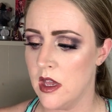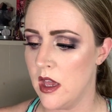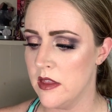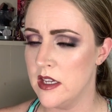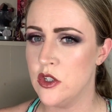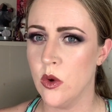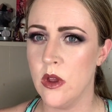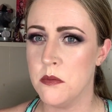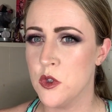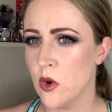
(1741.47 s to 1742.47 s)
They
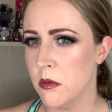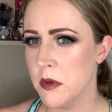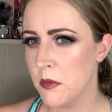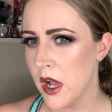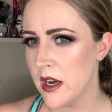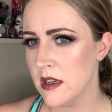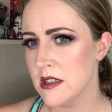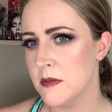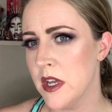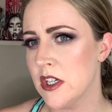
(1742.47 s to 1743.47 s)
don't absorb the product
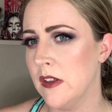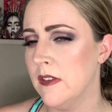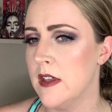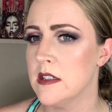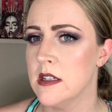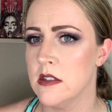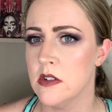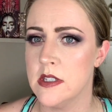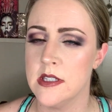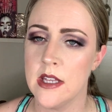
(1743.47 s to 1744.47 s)
as much. I think that's because they're
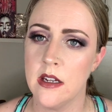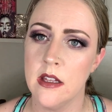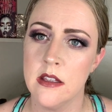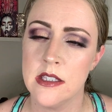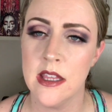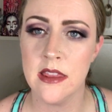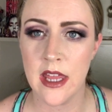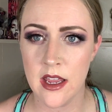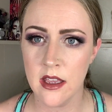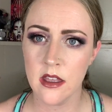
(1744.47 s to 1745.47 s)

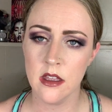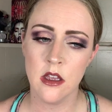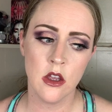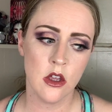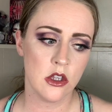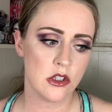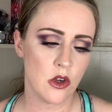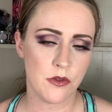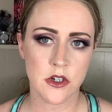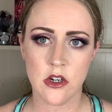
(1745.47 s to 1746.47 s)
synthetic.
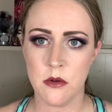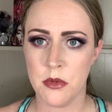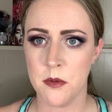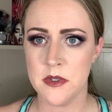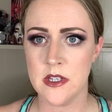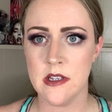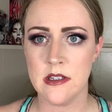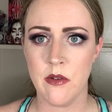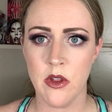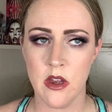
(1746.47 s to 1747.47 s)
So for certain purposes,
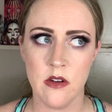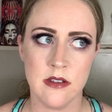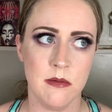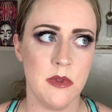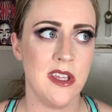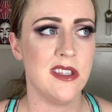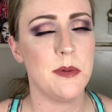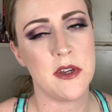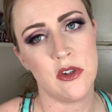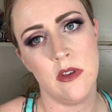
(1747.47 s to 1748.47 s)
they really do something
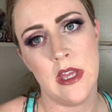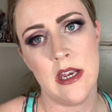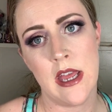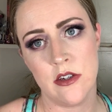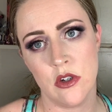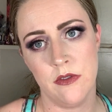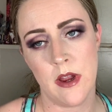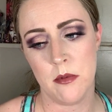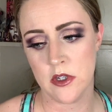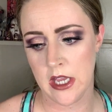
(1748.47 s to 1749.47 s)
special that natural
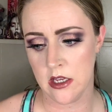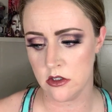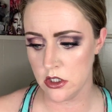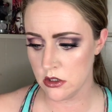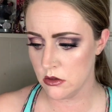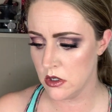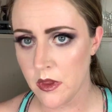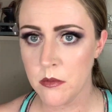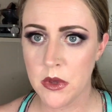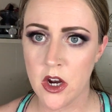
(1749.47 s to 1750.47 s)
fibers can't do.
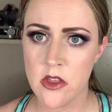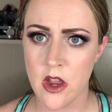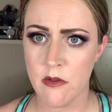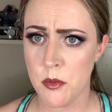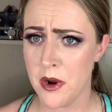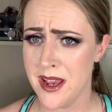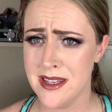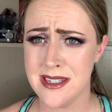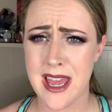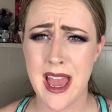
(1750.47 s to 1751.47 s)
But are they
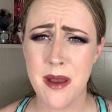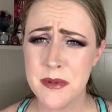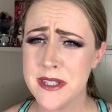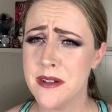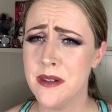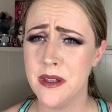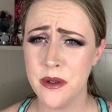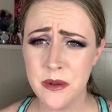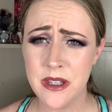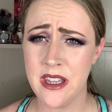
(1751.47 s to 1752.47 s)
overpriced?
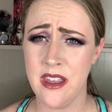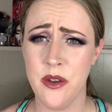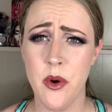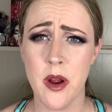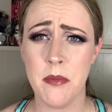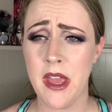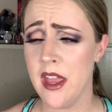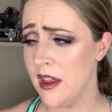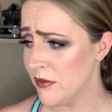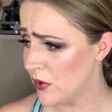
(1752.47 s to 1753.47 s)
Absolutely. You are
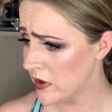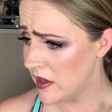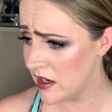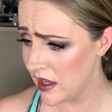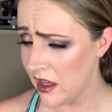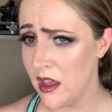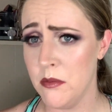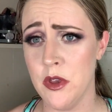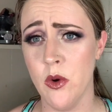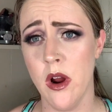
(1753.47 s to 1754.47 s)
paying for the
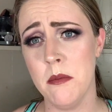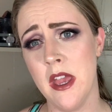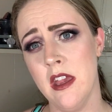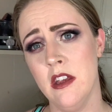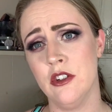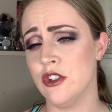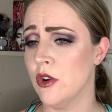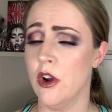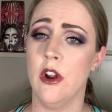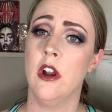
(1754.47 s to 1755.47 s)
name. You are making
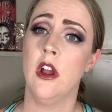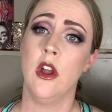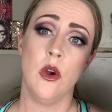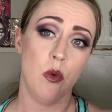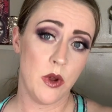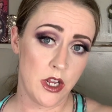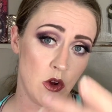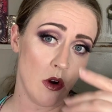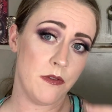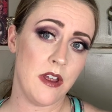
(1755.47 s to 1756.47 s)
sure one of
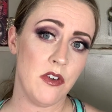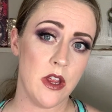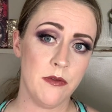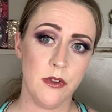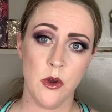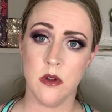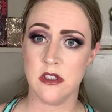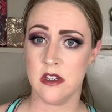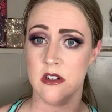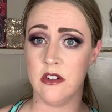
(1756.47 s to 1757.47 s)
your favorite
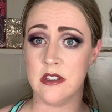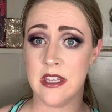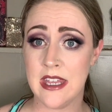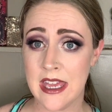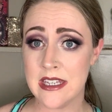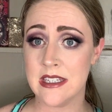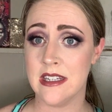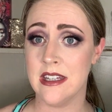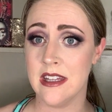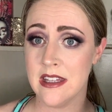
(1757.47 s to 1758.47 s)
influencers gets
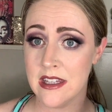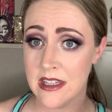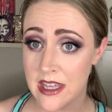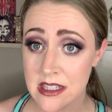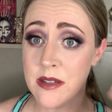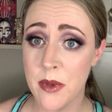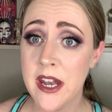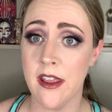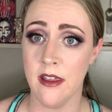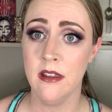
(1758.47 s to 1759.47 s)
some
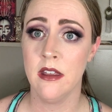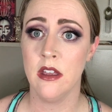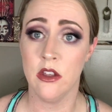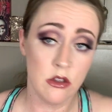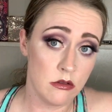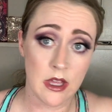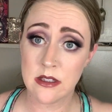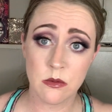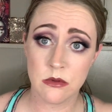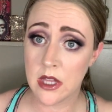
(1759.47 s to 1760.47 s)
money.
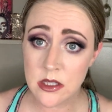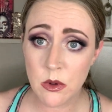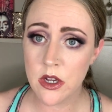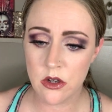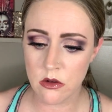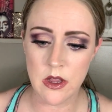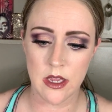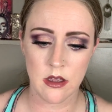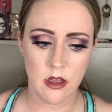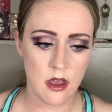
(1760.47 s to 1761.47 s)
That's what you're doing.